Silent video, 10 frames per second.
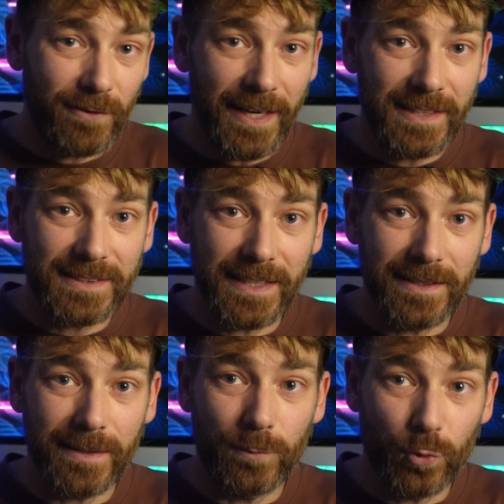ranks
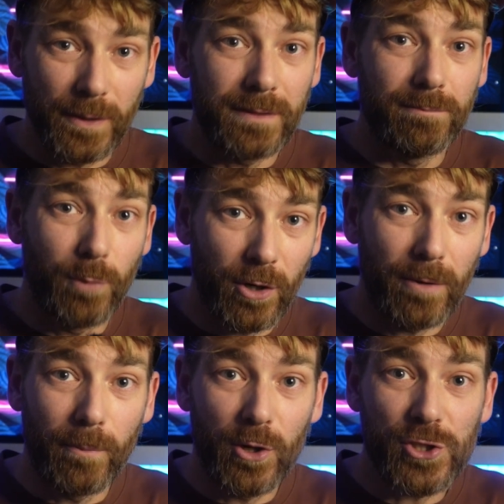and I'm doing more
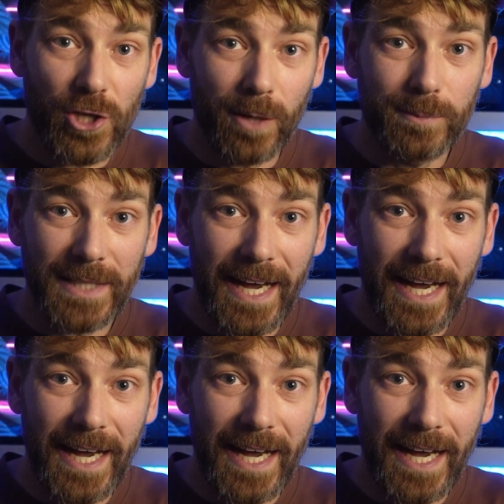and more jobs,